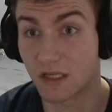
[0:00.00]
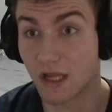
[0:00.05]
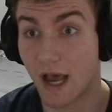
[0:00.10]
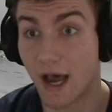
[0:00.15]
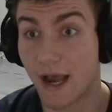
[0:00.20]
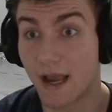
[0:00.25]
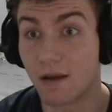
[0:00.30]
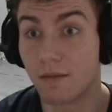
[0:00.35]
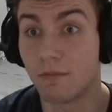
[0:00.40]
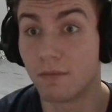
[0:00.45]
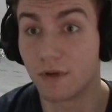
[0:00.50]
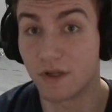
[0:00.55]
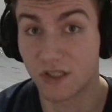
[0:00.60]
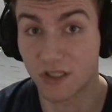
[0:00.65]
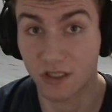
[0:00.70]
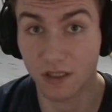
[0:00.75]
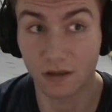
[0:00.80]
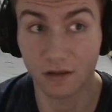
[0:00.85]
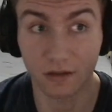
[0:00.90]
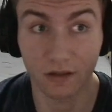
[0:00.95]
I am
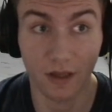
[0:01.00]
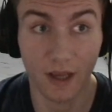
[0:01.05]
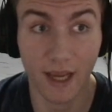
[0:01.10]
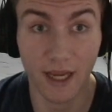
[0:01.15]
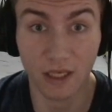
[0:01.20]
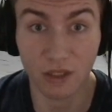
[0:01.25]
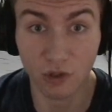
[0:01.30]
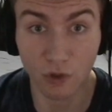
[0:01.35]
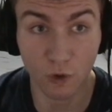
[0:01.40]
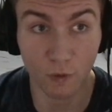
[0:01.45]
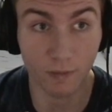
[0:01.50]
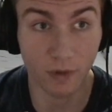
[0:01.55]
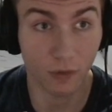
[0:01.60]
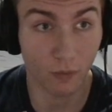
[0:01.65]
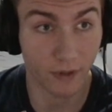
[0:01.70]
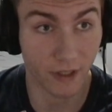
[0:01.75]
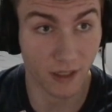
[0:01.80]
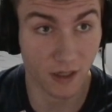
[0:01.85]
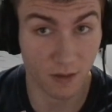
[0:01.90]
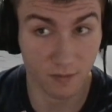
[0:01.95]
still a noob when
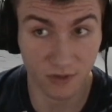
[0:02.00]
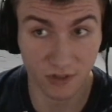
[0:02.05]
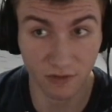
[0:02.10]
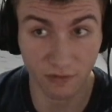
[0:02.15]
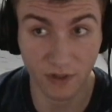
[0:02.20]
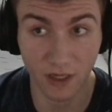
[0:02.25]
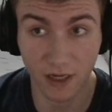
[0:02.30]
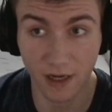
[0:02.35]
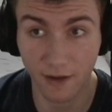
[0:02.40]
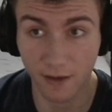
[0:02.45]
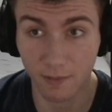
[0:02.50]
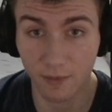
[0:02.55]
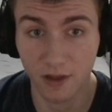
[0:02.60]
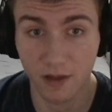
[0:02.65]
it comes to GitHub.